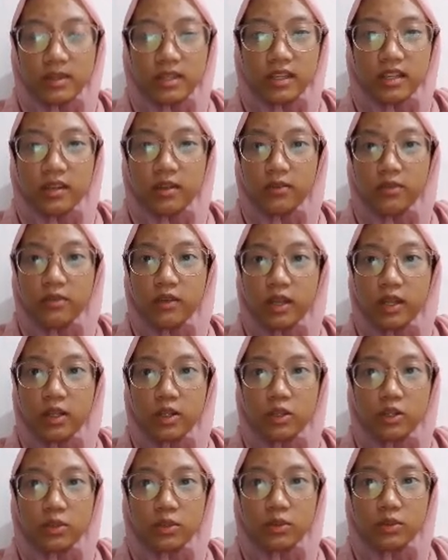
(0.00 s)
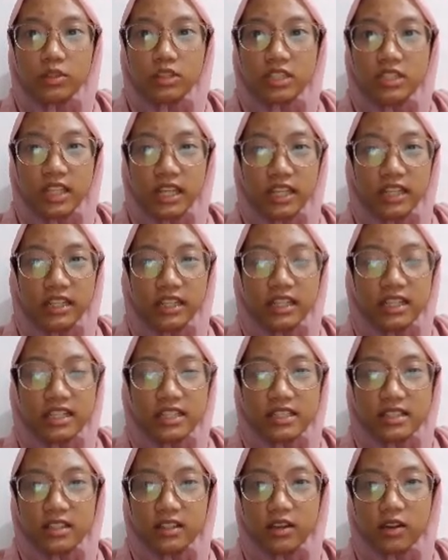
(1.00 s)
in a value chain
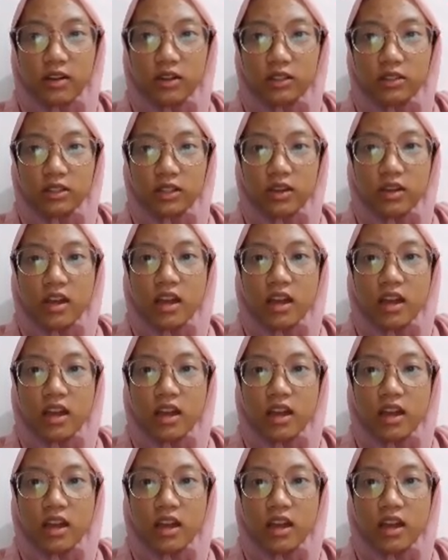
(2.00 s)
is called